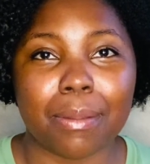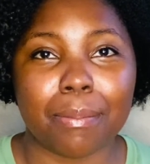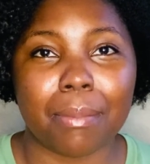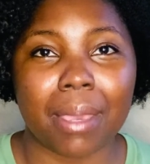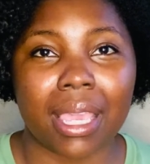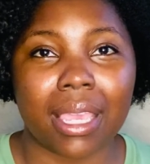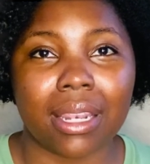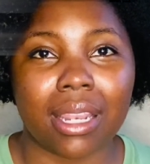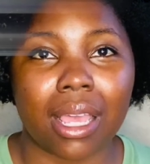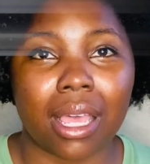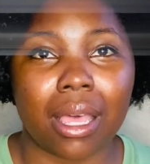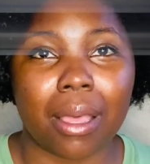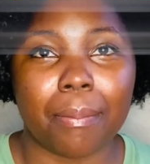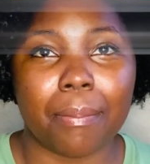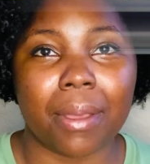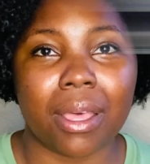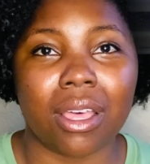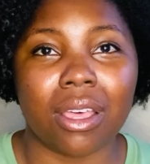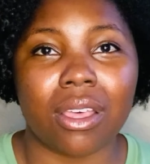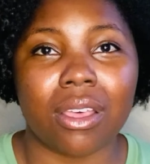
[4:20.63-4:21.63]
made
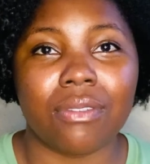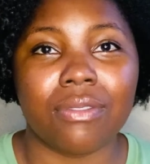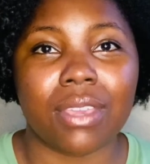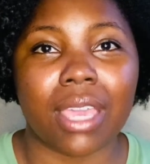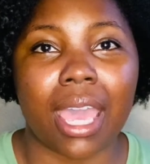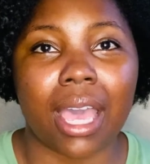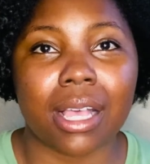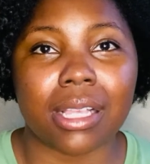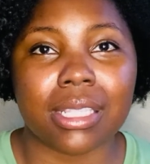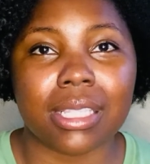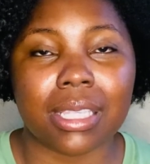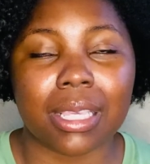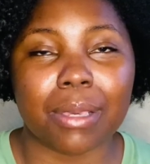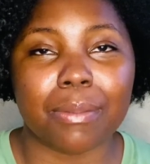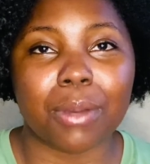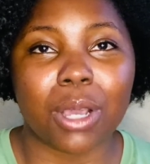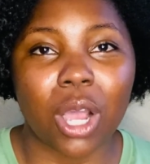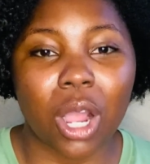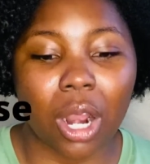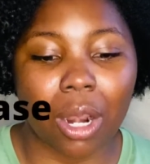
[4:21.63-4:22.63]
up of
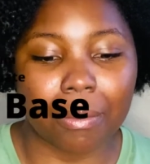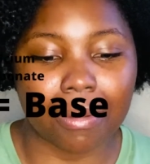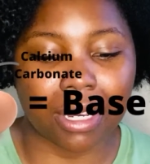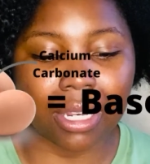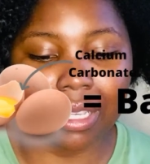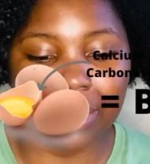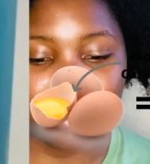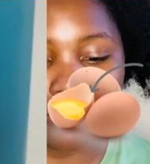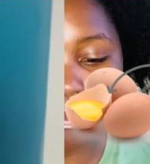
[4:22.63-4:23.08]
calcium carbonate.